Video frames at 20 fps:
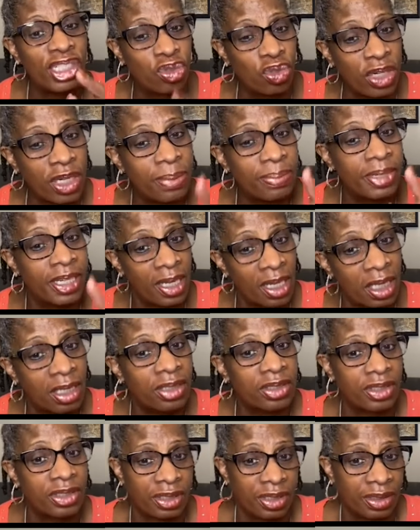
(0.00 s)
dream
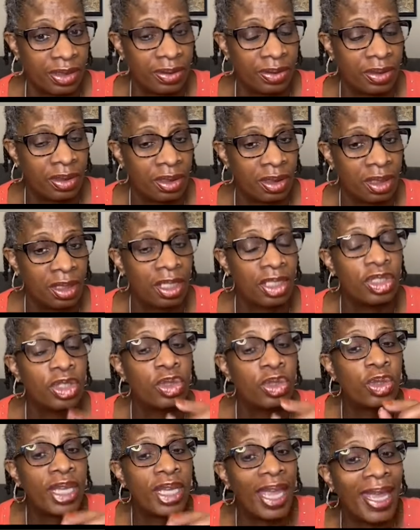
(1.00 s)
killers.
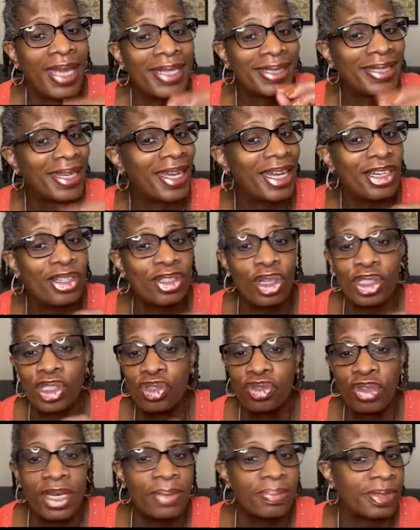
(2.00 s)
You can't tell your
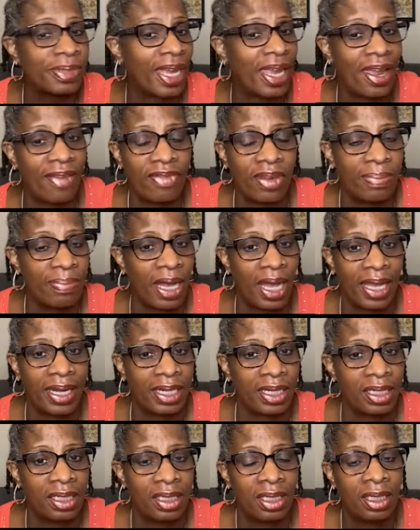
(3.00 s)
dream to
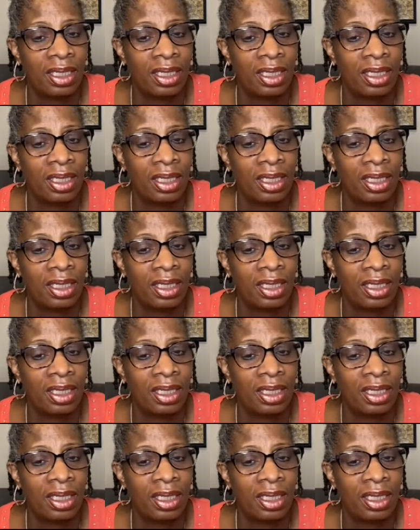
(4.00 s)
everybody,